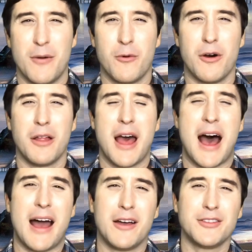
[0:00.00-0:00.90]
Well,
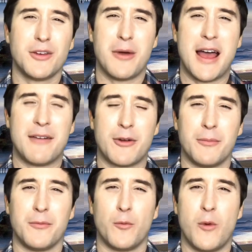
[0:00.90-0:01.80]
I also have a
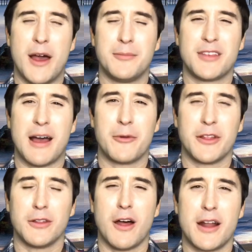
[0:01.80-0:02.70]
website with a
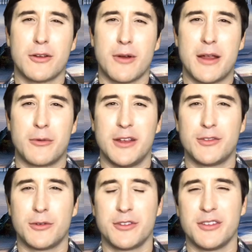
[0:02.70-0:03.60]
lot of great
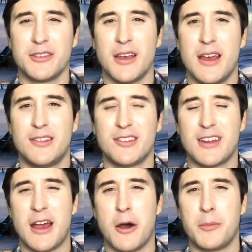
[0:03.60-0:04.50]
resources just
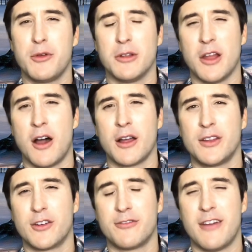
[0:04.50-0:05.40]
to help you along in
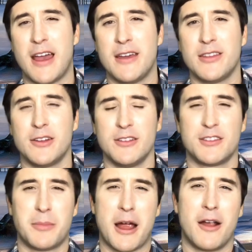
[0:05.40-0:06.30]
your faith and
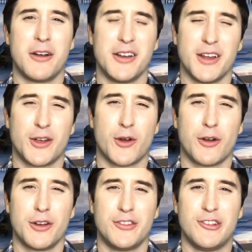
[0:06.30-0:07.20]
inspire and
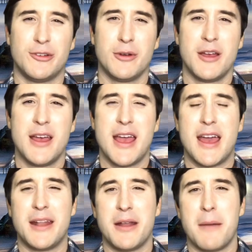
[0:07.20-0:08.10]
encourage you.
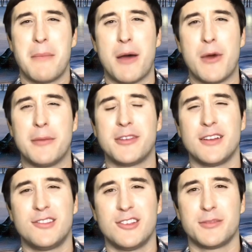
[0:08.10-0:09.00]
And my website
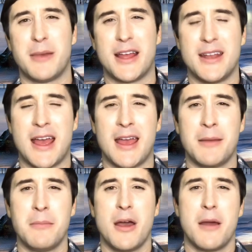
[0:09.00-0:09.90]
is just my
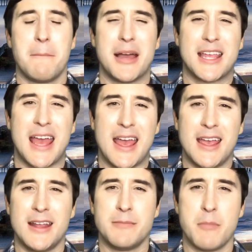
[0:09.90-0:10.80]
name,
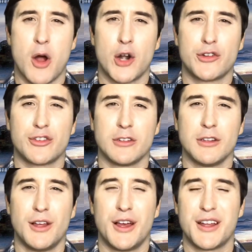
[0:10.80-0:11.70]

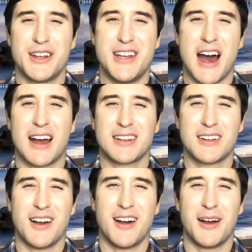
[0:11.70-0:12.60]

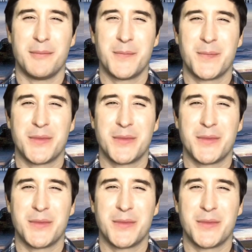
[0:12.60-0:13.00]
McKadeMarshall.com.